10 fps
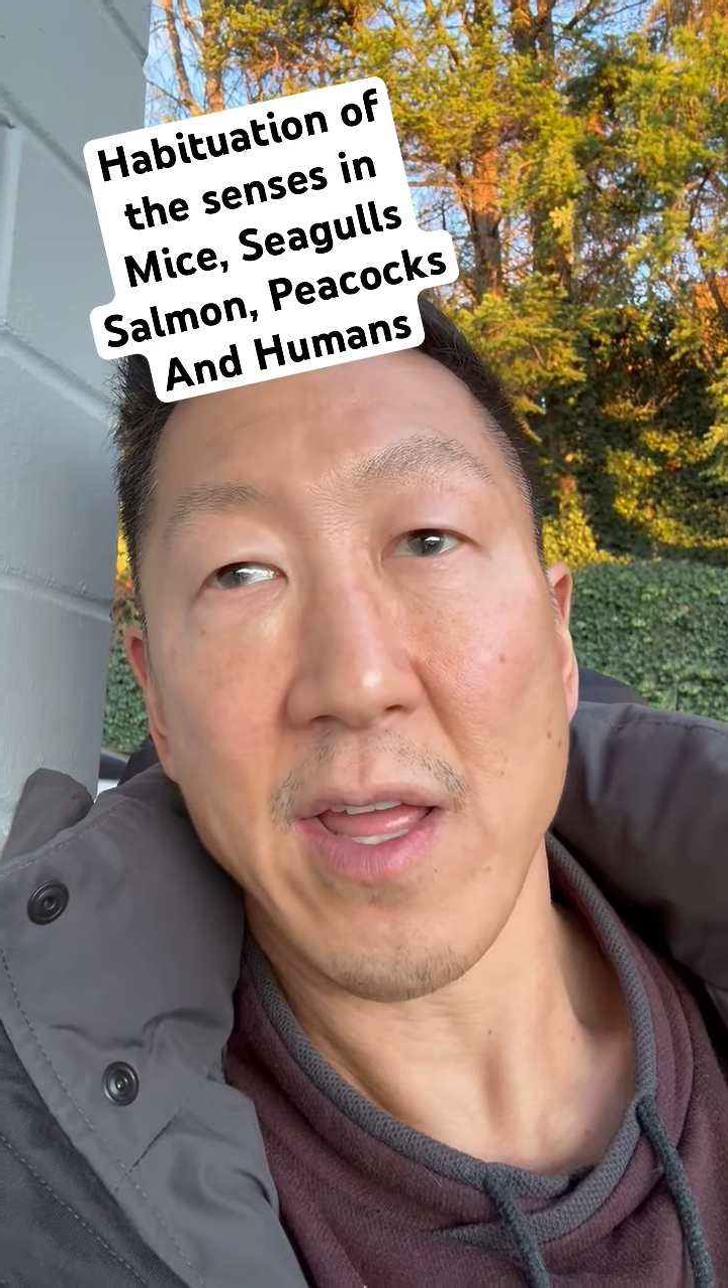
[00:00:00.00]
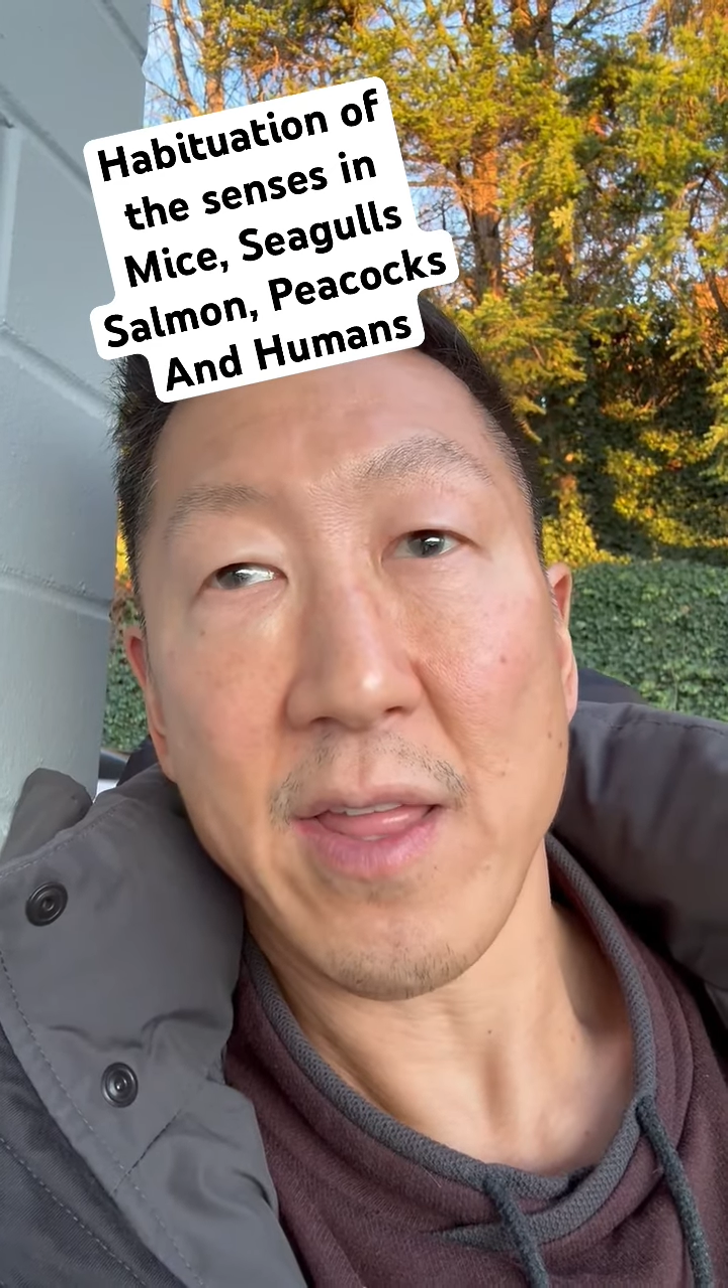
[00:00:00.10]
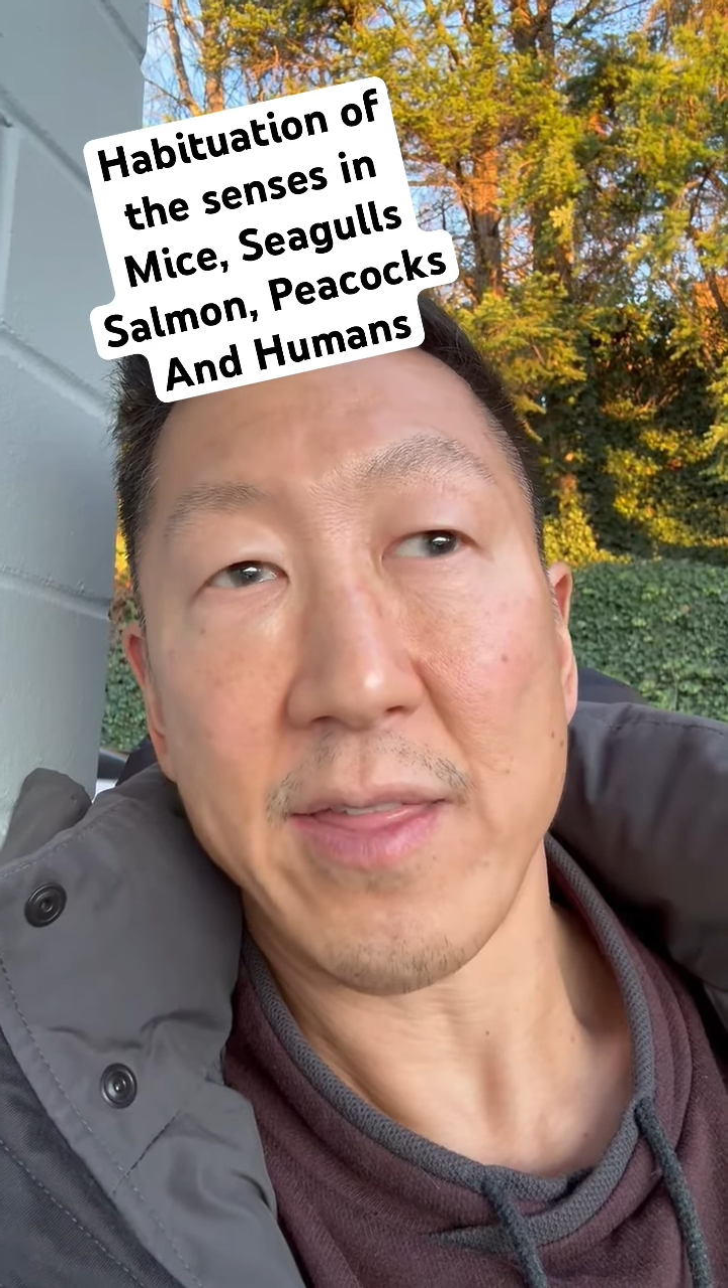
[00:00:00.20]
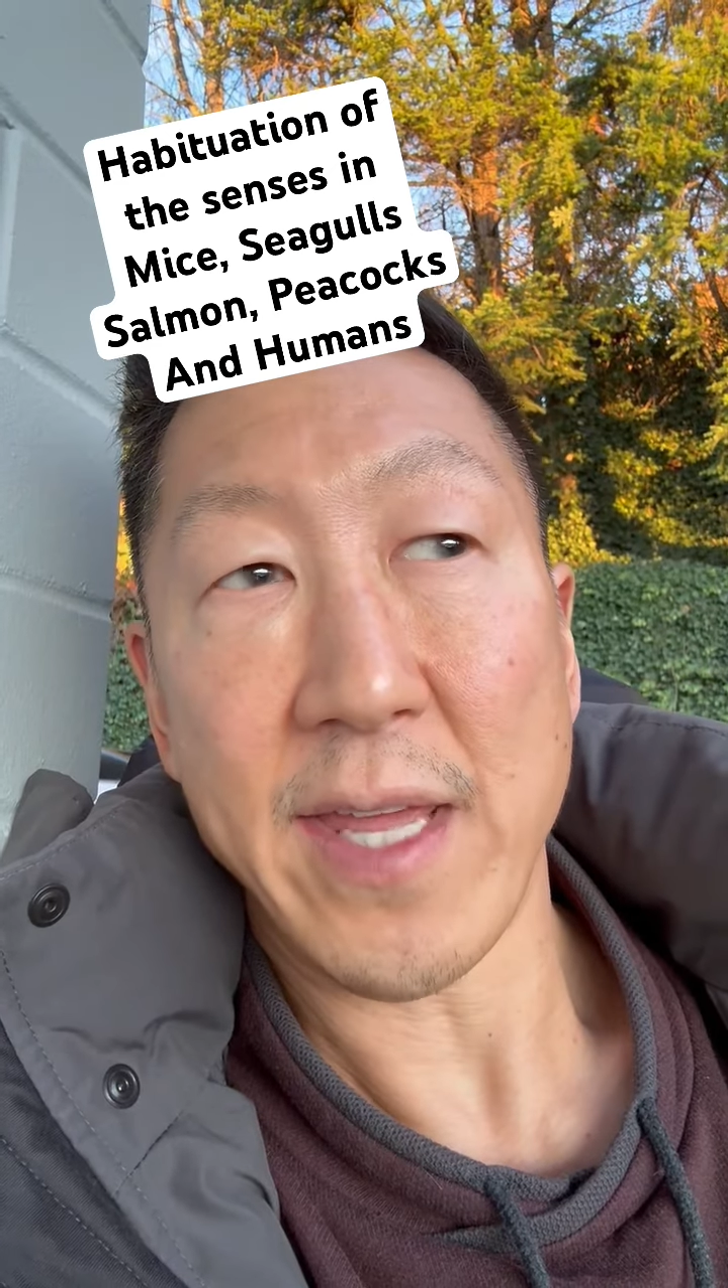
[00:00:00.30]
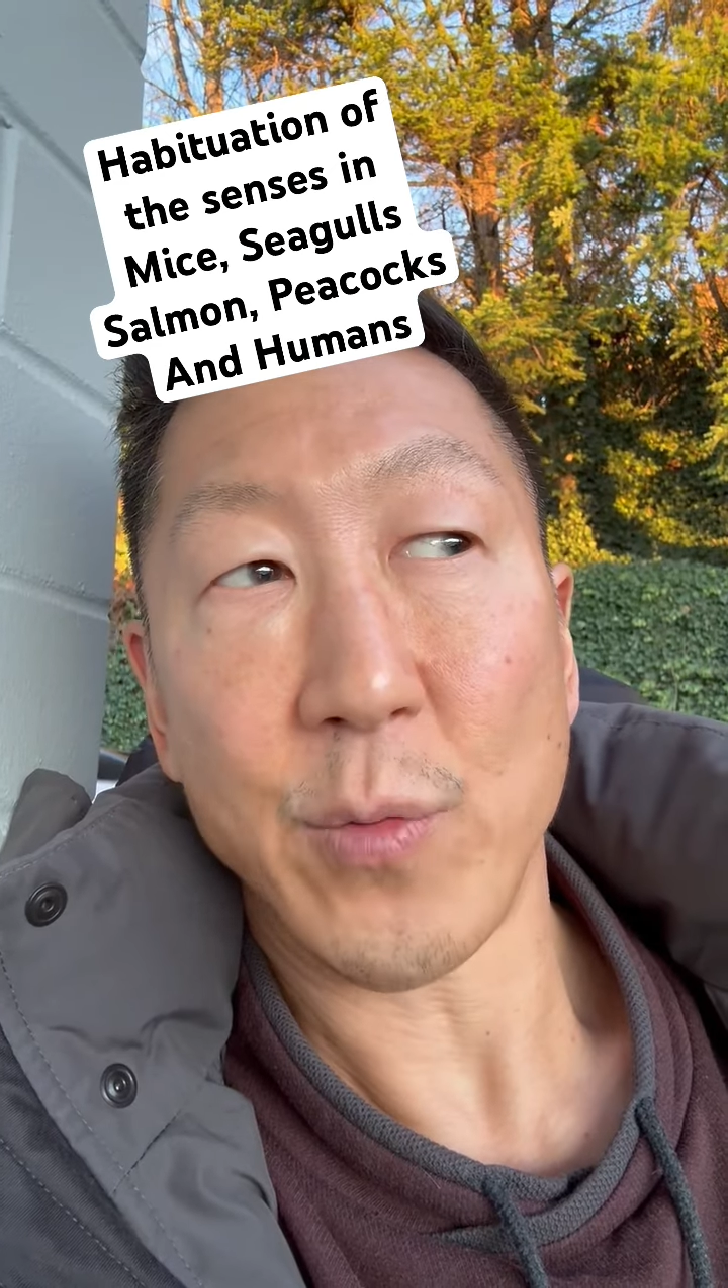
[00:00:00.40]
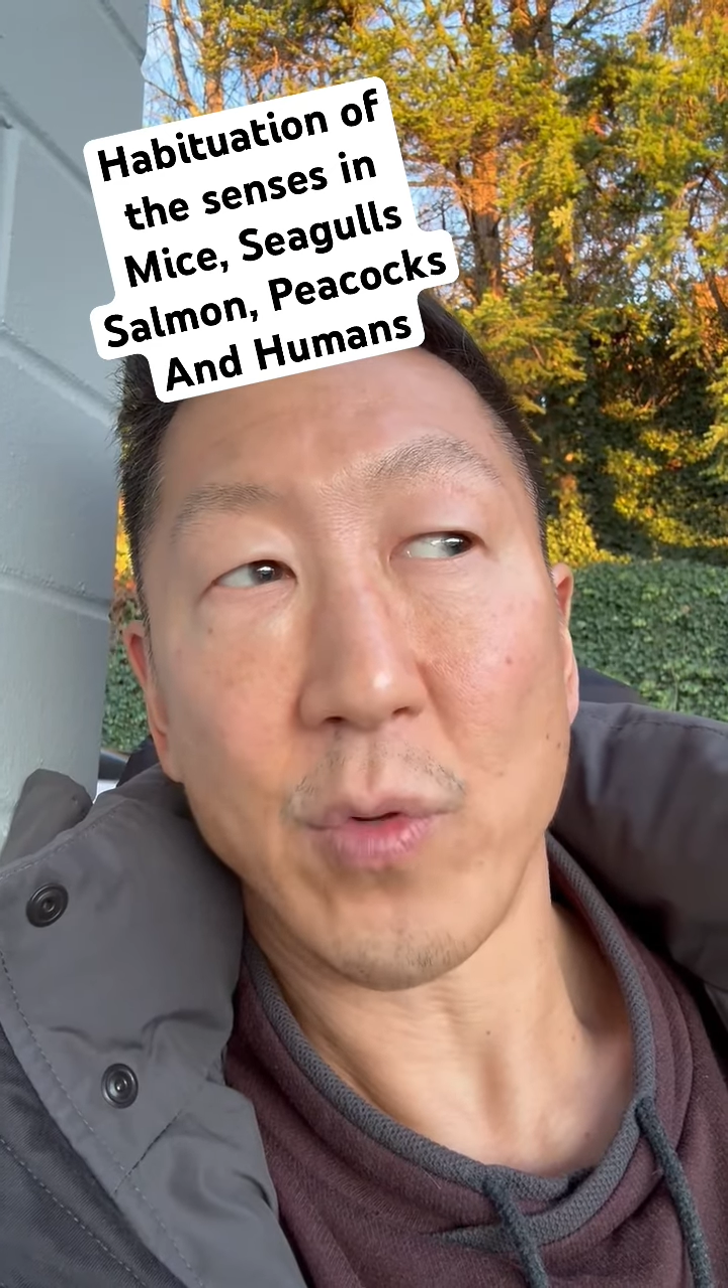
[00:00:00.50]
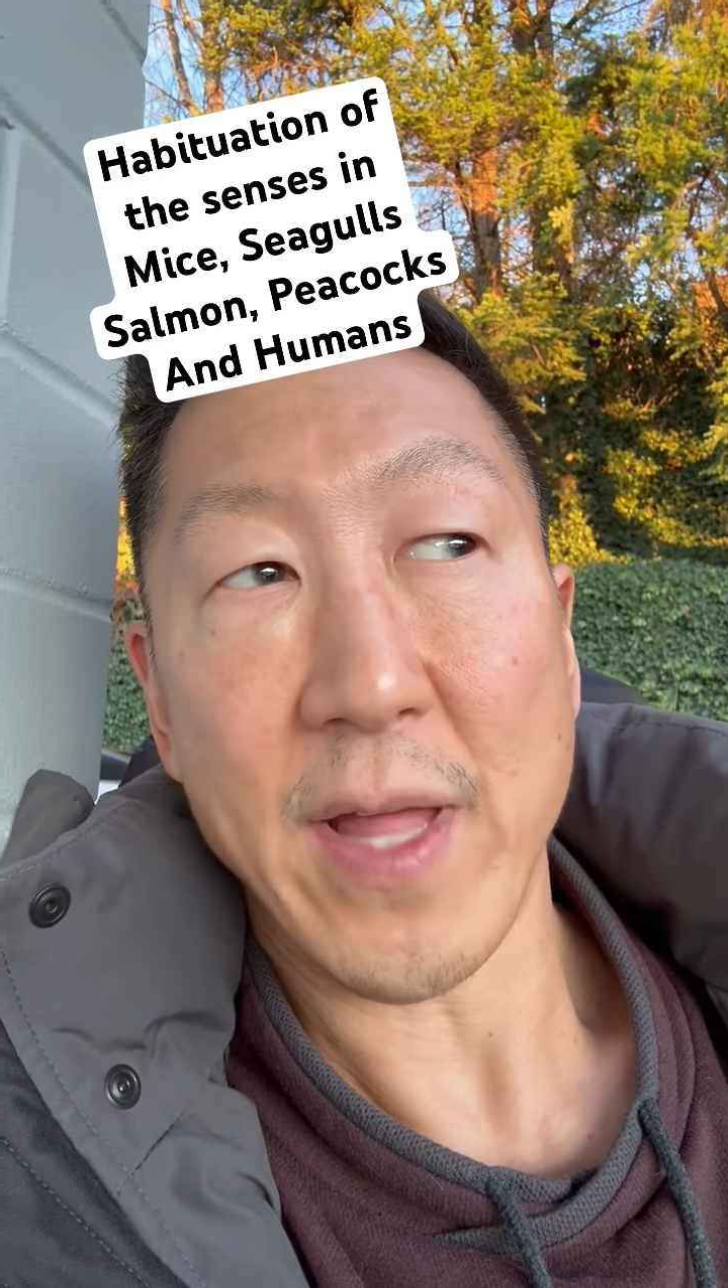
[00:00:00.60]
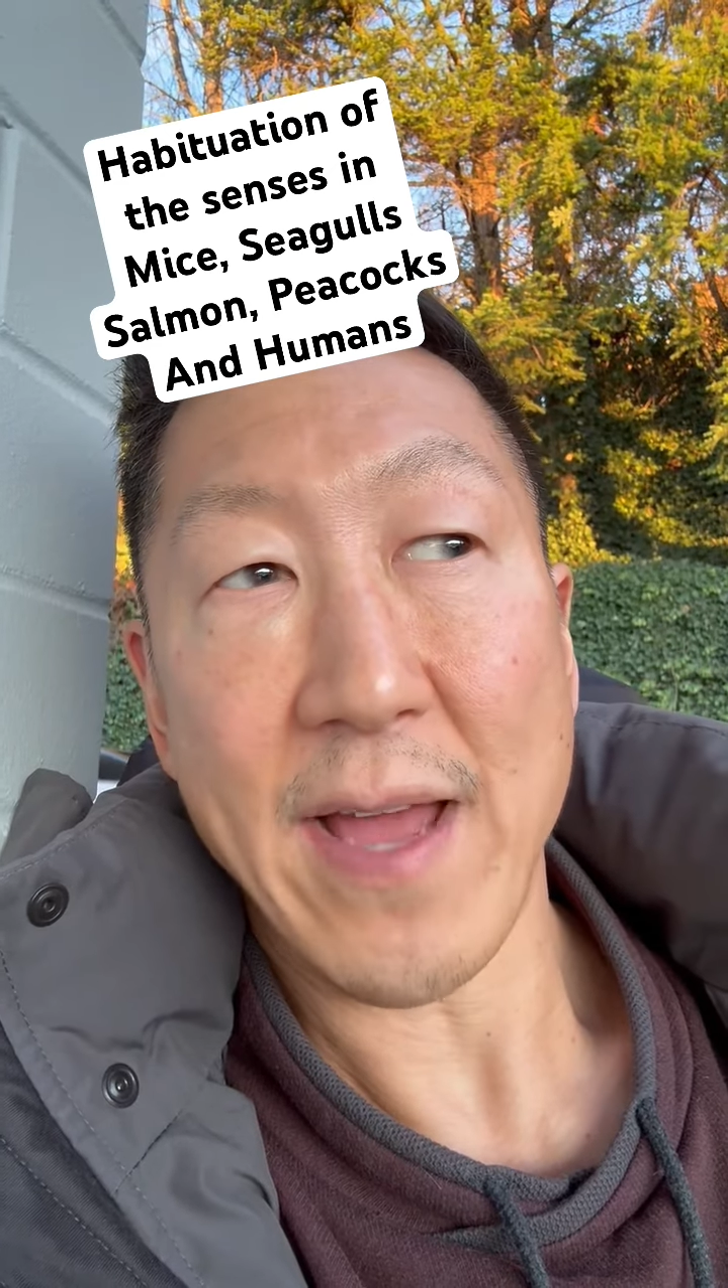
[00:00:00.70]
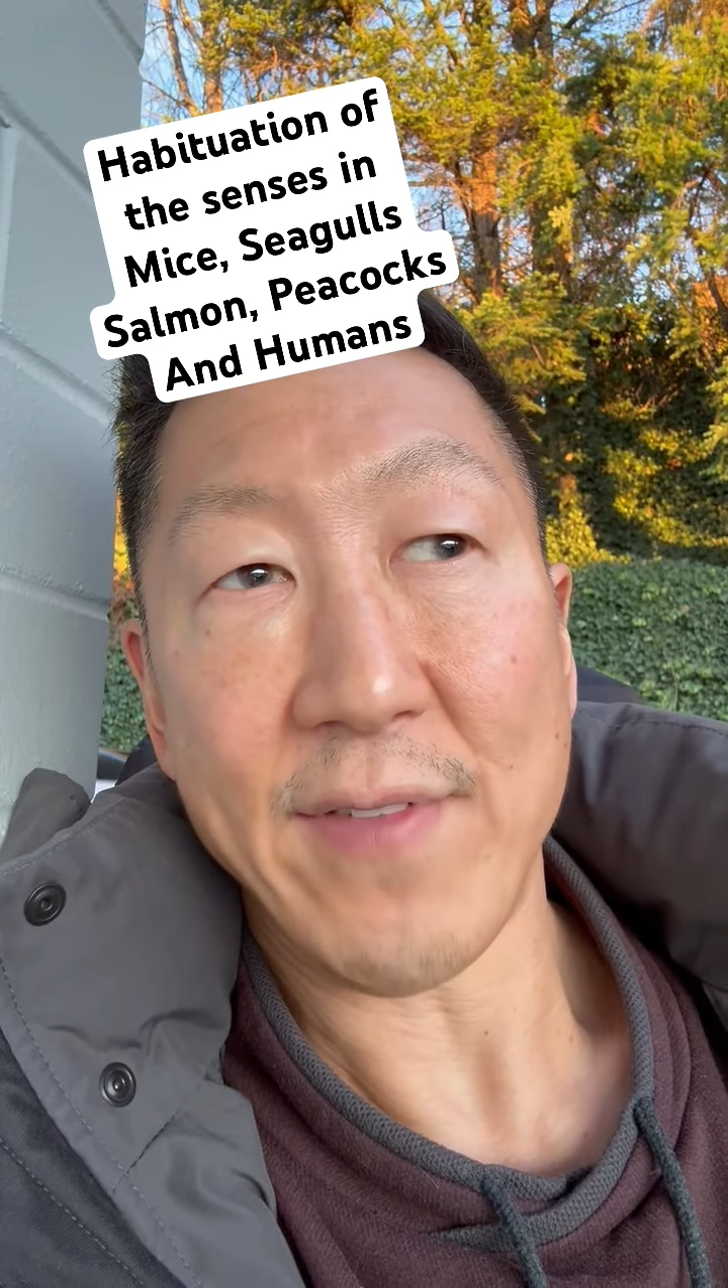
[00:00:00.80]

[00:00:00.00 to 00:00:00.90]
they will have